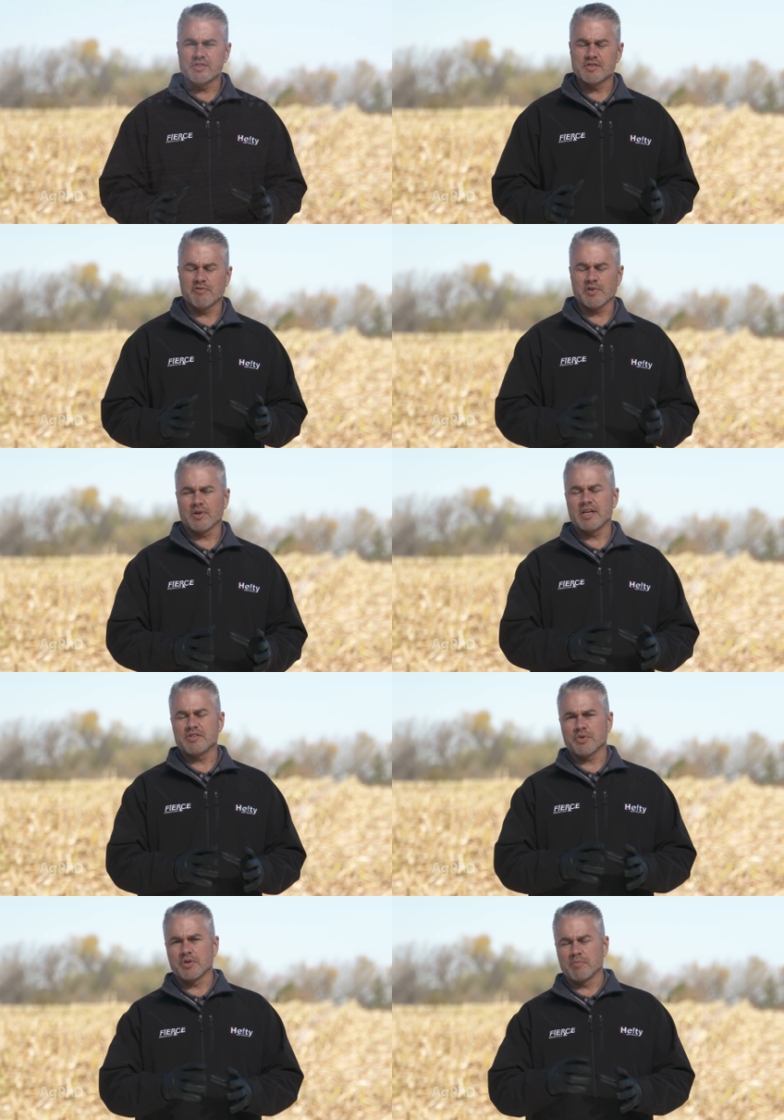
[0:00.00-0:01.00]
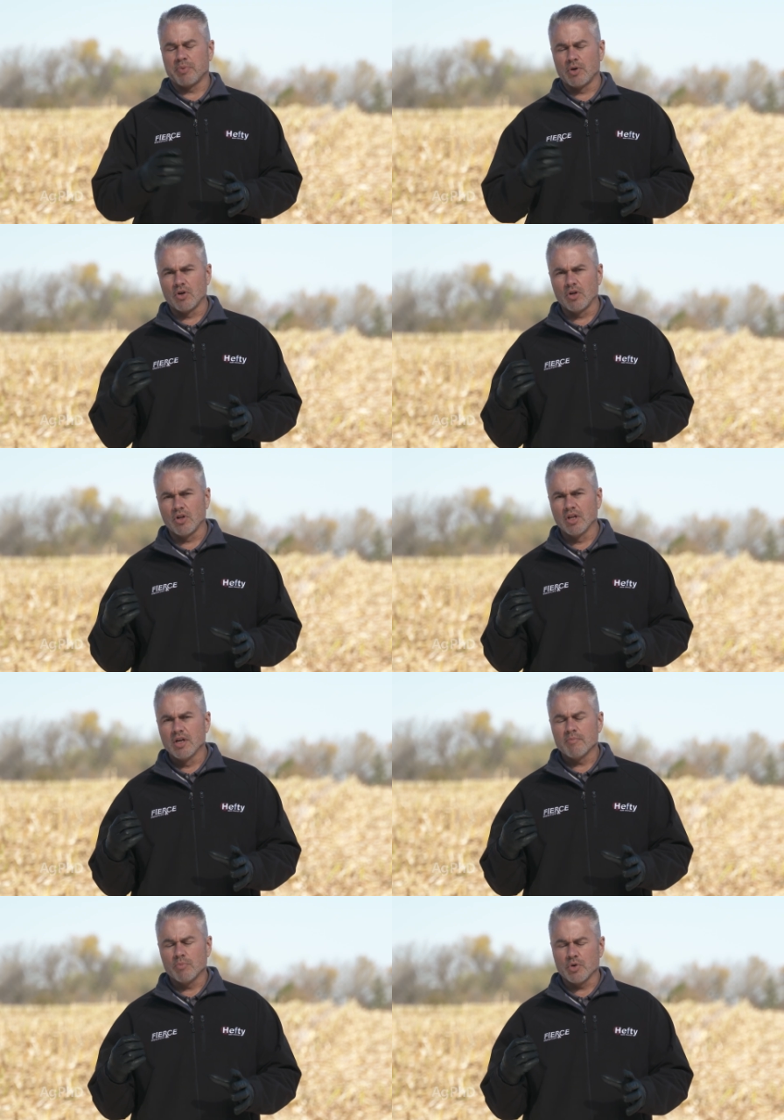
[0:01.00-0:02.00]
is the fertilizer could pull
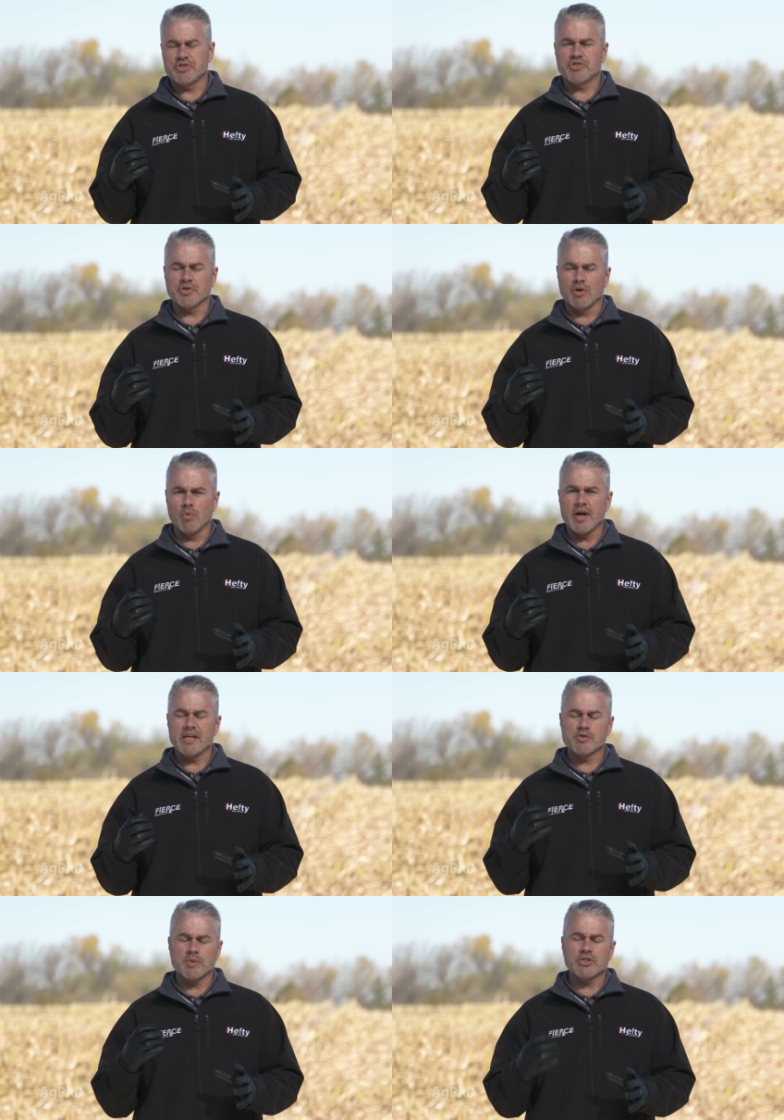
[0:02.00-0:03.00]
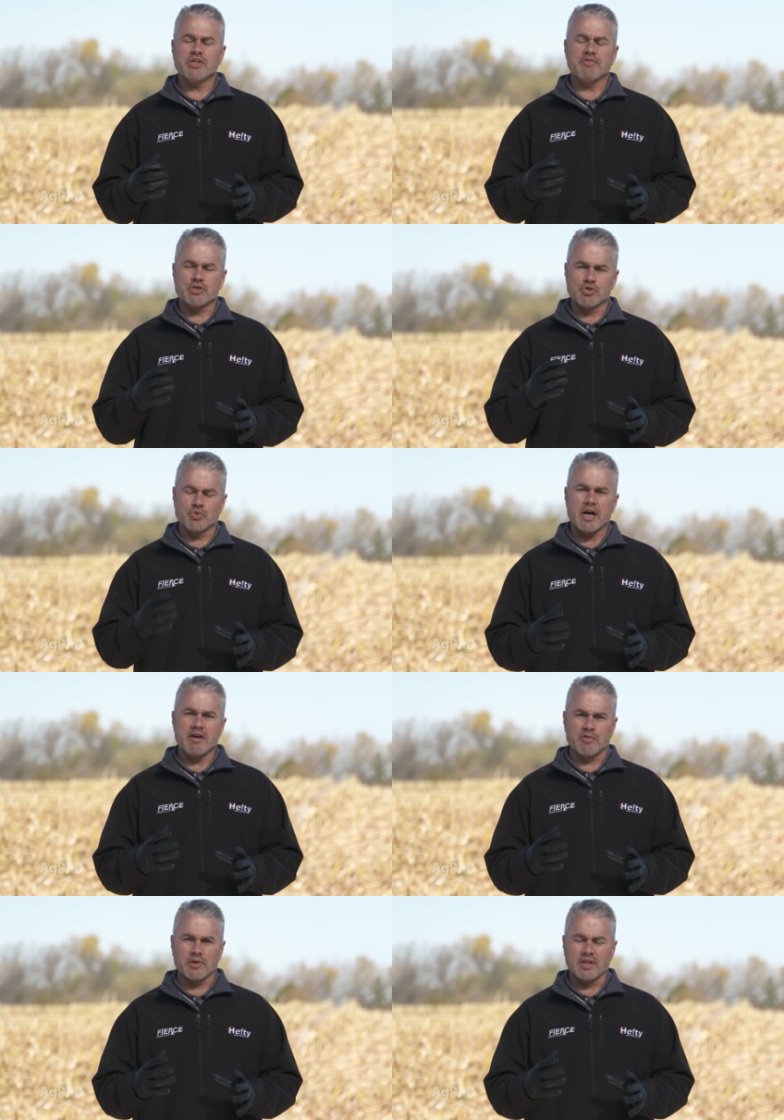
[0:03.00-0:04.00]
moisture away, especially if it's
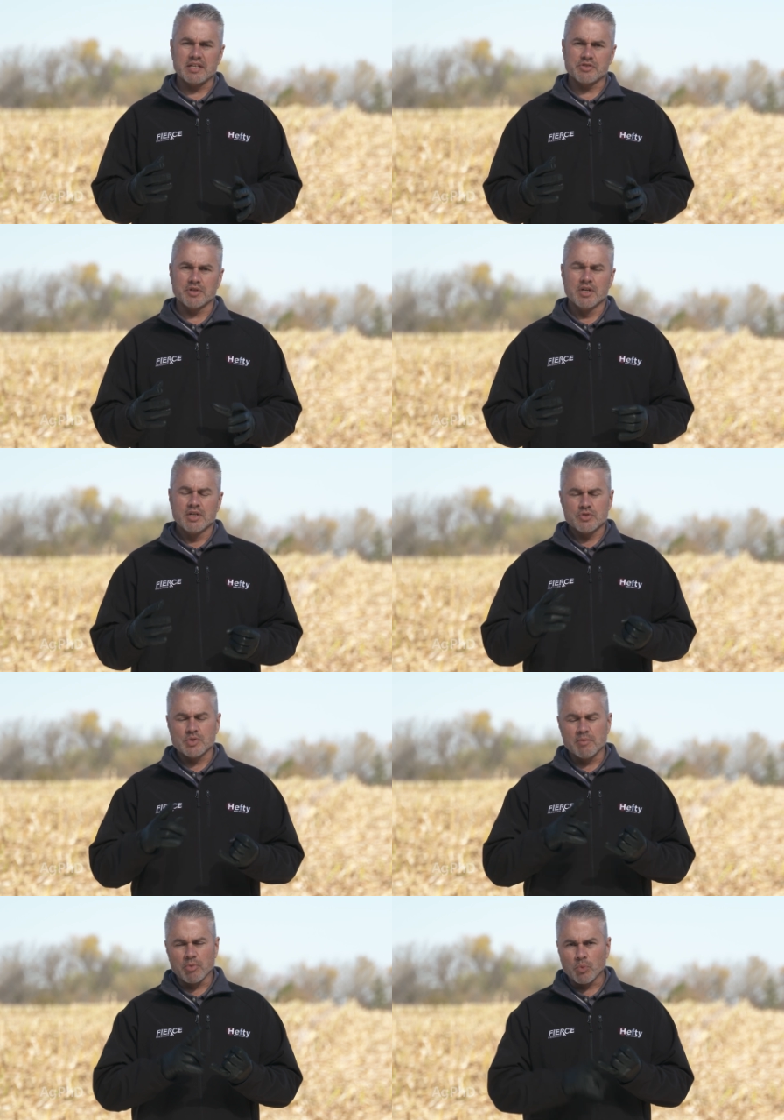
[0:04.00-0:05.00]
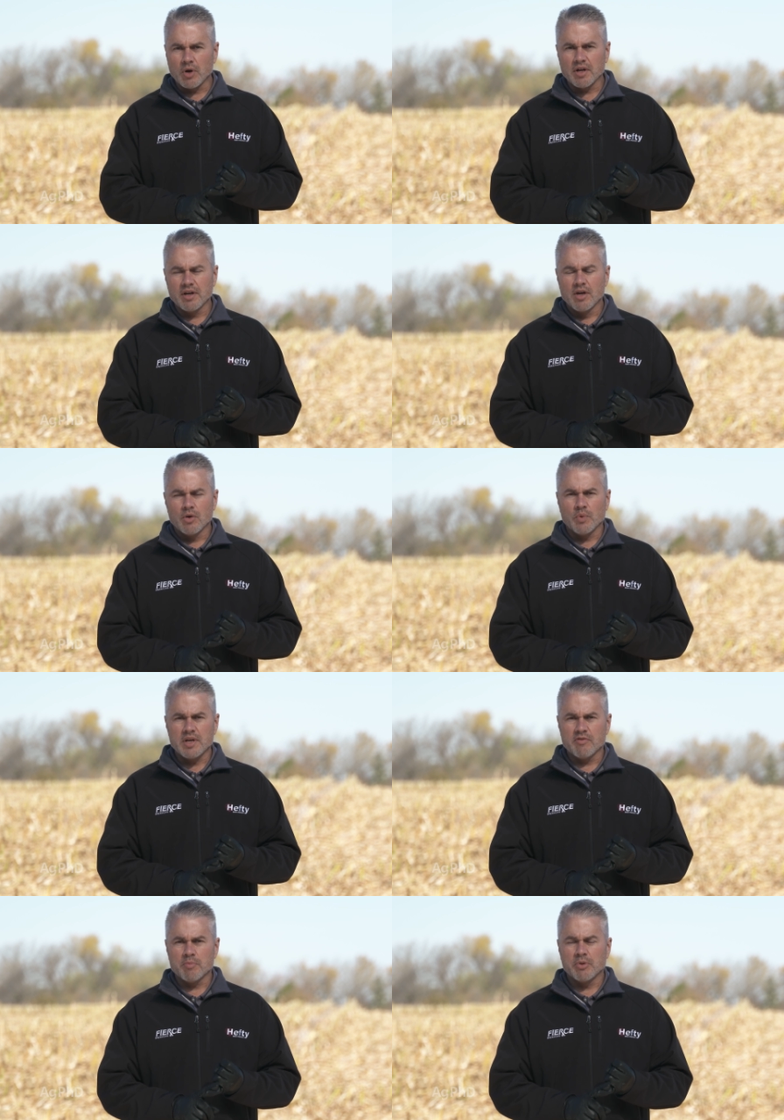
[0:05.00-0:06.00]
dry fertilizer. So number one,
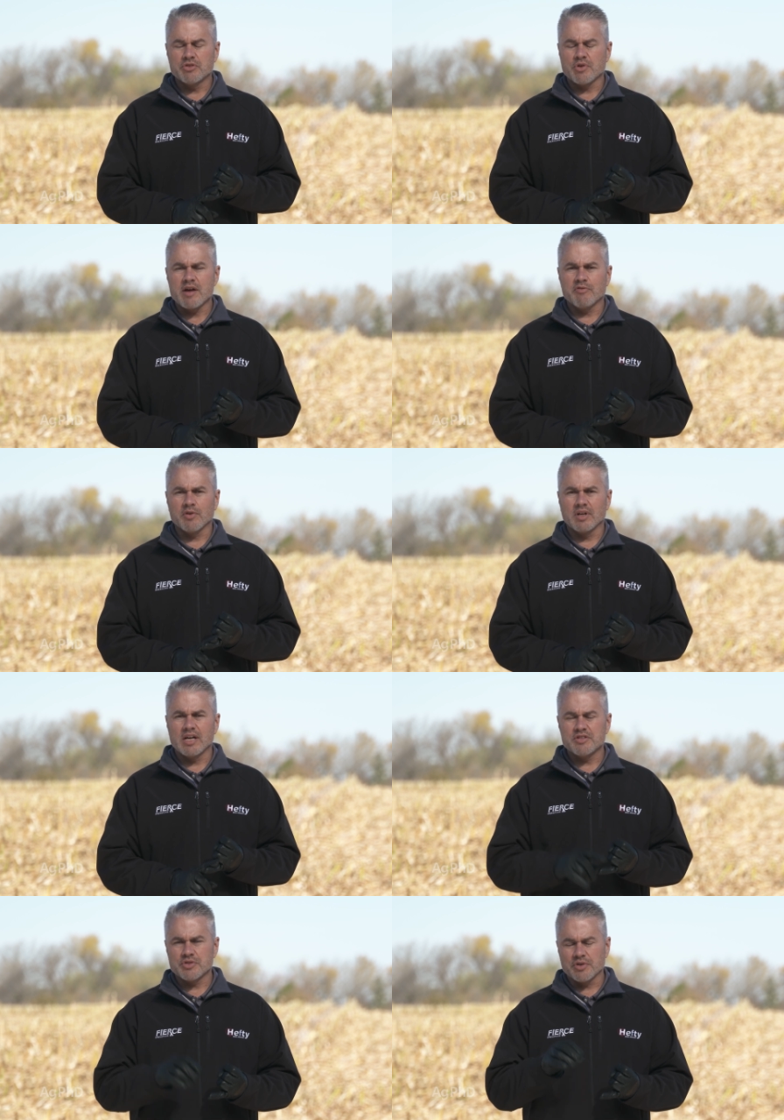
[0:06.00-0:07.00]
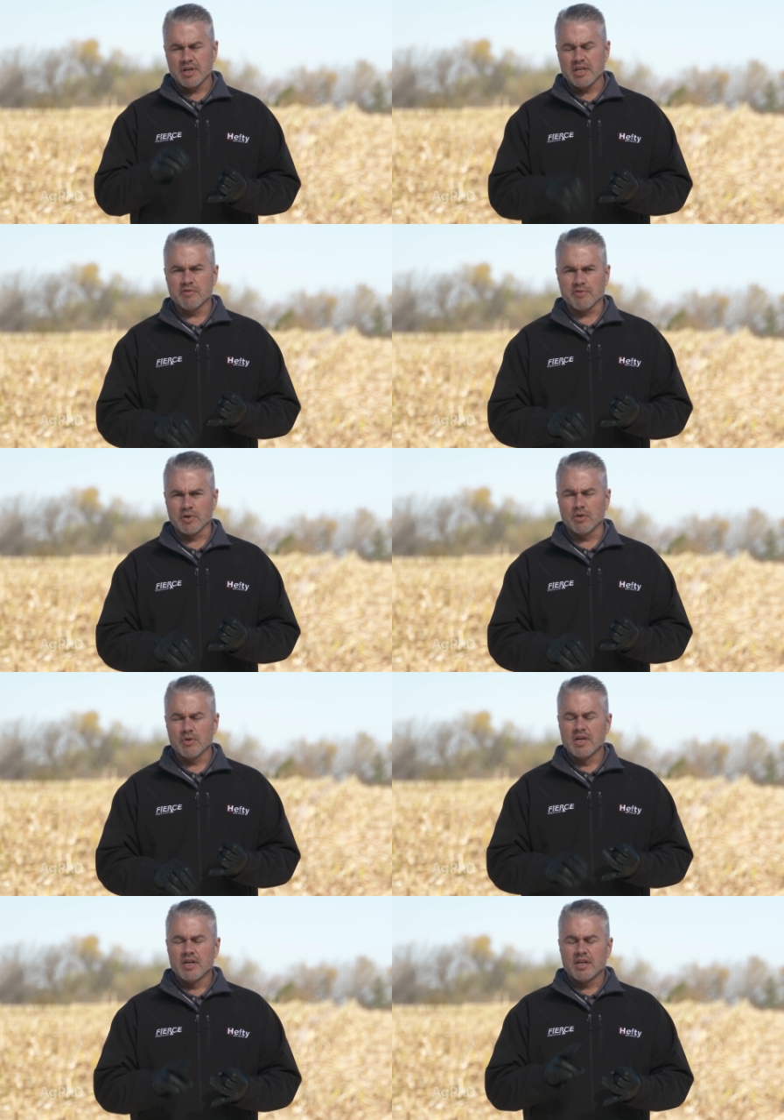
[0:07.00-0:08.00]
we never put dry fertilizer in the
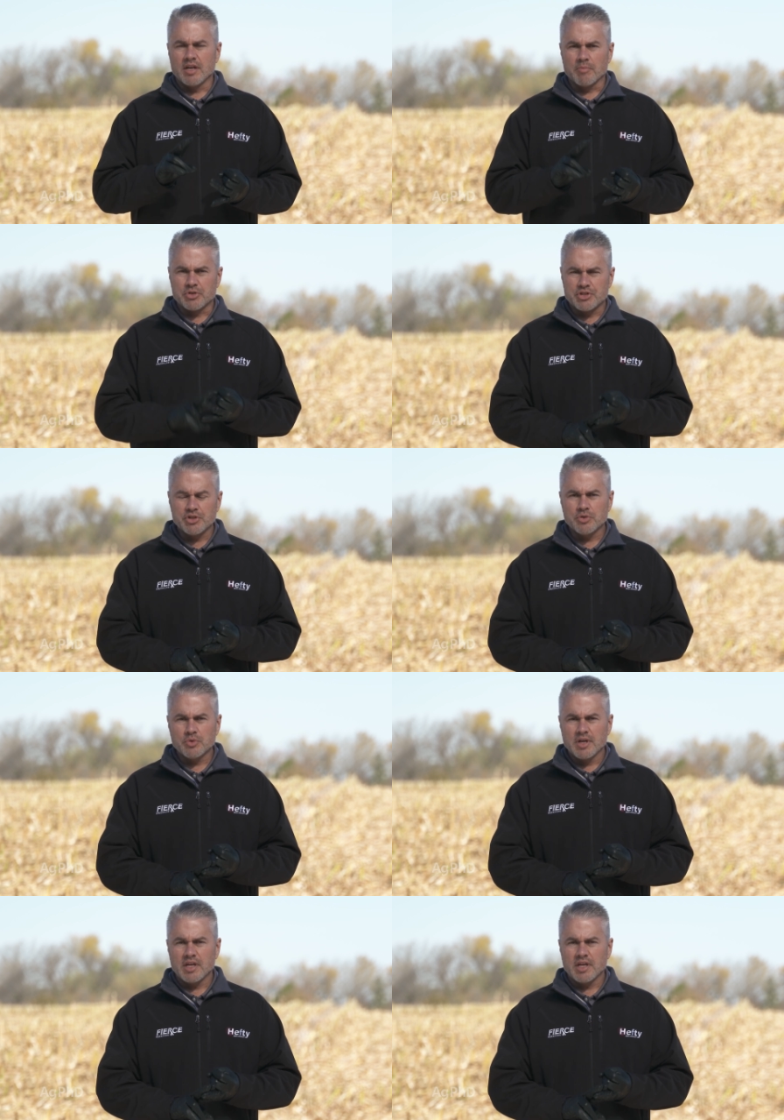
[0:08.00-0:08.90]
furrow. Number two,